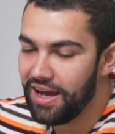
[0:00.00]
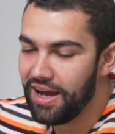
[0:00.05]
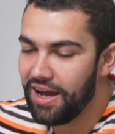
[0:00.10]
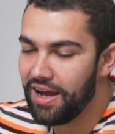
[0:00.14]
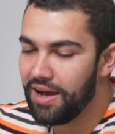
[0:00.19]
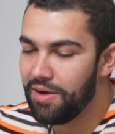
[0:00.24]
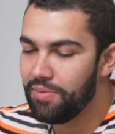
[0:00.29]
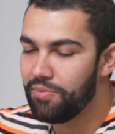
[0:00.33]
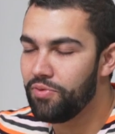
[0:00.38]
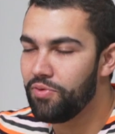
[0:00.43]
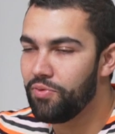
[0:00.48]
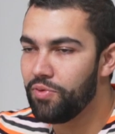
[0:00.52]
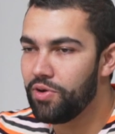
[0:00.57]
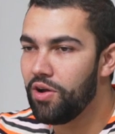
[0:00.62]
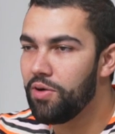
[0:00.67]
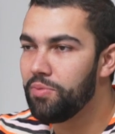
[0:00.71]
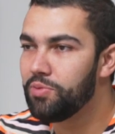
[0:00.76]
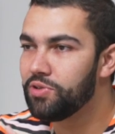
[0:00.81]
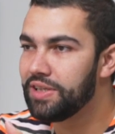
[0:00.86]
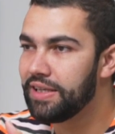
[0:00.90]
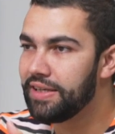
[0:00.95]
We're
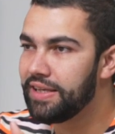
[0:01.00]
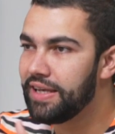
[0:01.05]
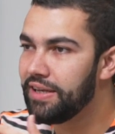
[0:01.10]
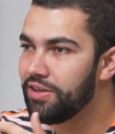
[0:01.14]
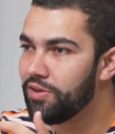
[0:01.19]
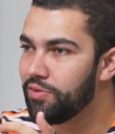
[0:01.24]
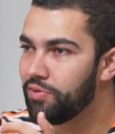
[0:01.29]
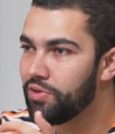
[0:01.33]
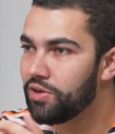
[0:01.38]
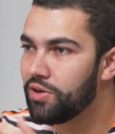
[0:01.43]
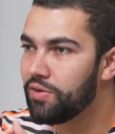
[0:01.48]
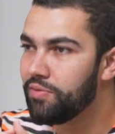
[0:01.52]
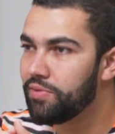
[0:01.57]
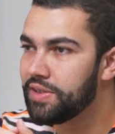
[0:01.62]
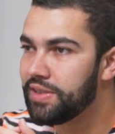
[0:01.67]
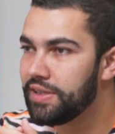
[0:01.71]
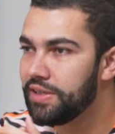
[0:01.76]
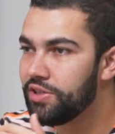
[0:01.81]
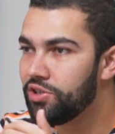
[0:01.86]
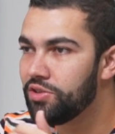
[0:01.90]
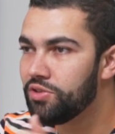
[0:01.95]
almost at the end of our
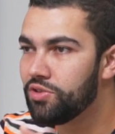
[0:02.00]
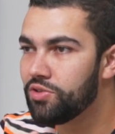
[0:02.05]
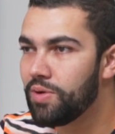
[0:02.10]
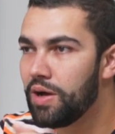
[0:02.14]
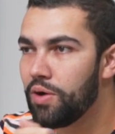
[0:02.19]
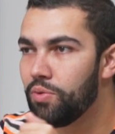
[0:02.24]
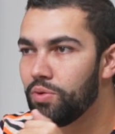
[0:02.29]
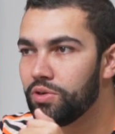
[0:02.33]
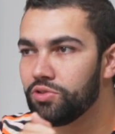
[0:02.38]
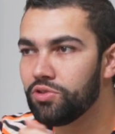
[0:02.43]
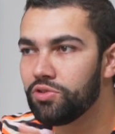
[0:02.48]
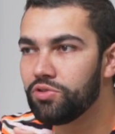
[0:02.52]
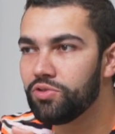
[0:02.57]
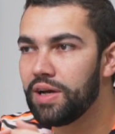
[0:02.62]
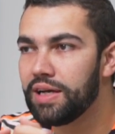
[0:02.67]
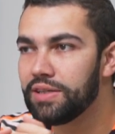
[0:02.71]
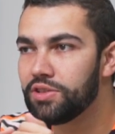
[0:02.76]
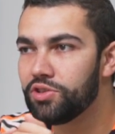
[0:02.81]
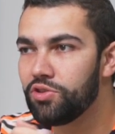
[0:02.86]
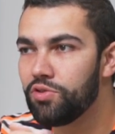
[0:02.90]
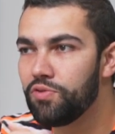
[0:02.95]
conversation, so I wanted to
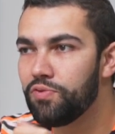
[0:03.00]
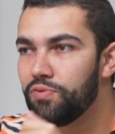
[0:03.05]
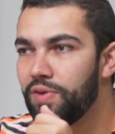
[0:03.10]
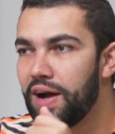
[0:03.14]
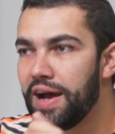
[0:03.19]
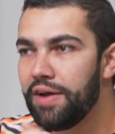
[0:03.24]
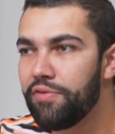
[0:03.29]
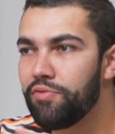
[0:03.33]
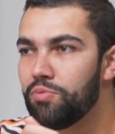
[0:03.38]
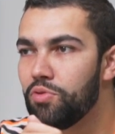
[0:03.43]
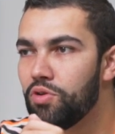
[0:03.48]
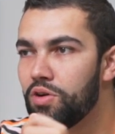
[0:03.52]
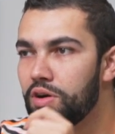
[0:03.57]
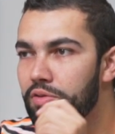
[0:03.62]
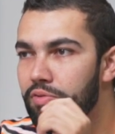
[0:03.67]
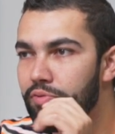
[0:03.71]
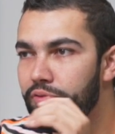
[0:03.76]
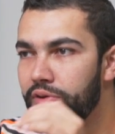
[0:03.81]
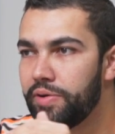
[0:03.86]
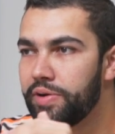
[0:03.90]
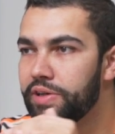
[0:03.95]
ask you five
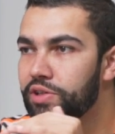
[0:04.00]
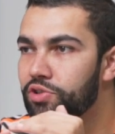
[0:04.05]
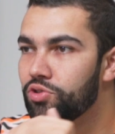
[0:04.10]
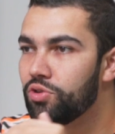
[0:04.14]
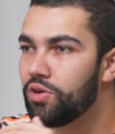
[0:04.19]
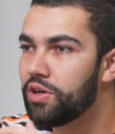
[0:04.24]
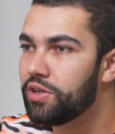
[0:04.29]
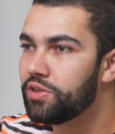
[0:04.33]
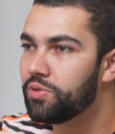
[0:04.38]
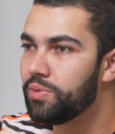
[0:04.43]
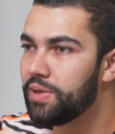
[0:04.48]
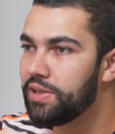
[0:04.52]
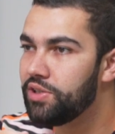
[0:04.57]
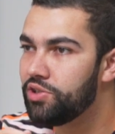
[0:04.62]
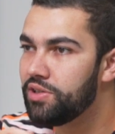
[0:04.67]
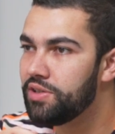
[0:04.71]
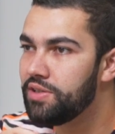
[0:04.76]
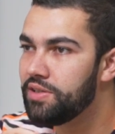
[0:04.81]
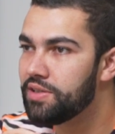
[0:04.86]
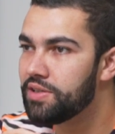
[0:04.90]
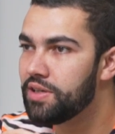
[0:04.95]
more very short
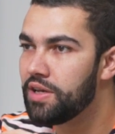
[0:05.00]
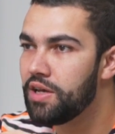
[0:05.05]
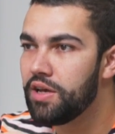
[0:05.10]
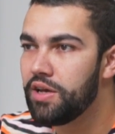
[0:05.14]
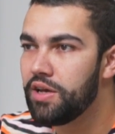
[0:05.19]
questions.